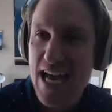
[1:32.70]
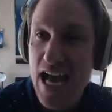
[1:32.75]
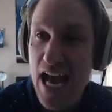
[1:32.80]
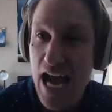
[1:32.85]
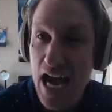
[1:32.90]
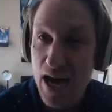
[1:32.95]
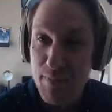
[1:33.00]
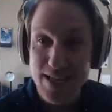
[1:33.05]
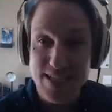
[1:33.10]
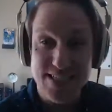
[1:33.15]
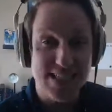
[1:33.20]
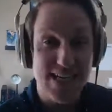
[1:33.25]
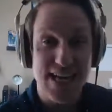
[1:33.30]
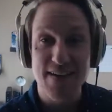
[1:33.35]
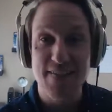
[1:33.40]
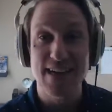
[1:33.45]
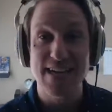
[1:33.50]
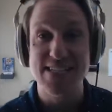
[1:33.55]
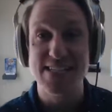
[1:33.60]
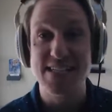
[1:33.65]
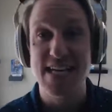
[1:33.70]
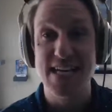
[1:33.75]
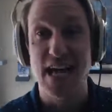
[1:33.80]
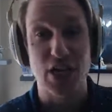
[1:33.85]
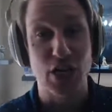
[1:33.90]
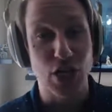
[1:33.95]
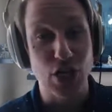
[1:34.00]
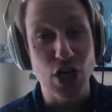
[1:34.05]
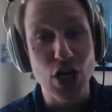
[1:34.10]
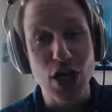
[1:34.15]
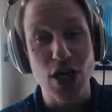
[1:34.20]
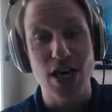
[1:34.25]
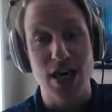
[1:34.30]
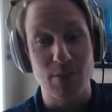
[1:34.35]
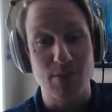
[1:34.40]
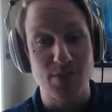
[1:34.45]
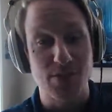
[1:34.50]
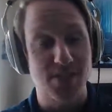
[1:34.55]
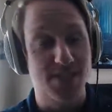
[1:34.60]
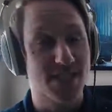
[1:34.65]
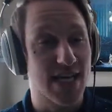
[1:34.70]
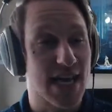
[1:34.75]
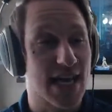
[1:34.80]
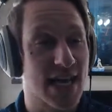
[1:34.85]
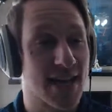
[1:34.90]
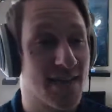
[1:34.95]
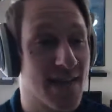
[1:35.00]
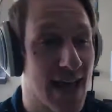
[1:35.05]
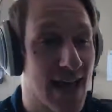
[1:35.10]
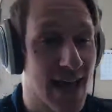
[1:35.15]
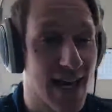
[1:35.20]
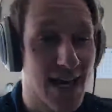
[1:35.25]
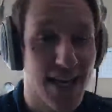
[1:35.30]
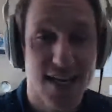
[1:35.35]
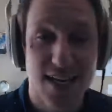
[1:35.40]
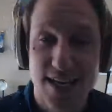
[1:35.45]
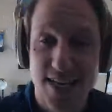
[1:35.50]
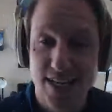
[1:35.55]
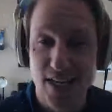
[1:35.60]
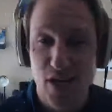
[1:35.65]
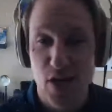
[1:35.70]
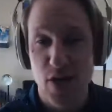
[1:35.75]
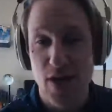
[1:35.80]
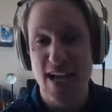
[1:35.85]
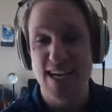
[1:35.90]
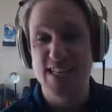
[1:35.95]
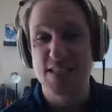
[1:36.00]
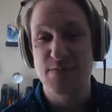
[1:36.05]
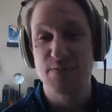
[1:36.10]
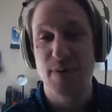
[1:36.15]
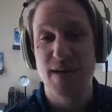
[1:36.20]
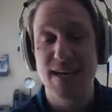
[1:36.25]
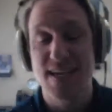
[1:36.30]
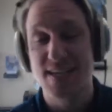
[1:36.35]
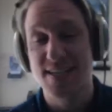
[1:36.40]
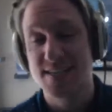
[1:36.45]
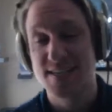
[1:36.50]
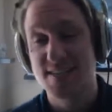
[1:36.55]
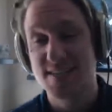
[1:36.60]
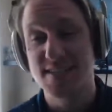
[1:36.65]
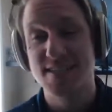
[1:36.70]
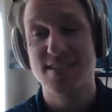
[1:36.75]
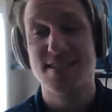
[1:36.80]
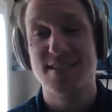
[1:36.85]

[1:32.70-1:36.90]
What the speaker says: I'm not saying that it's not good. I'm just saying that, not as big as,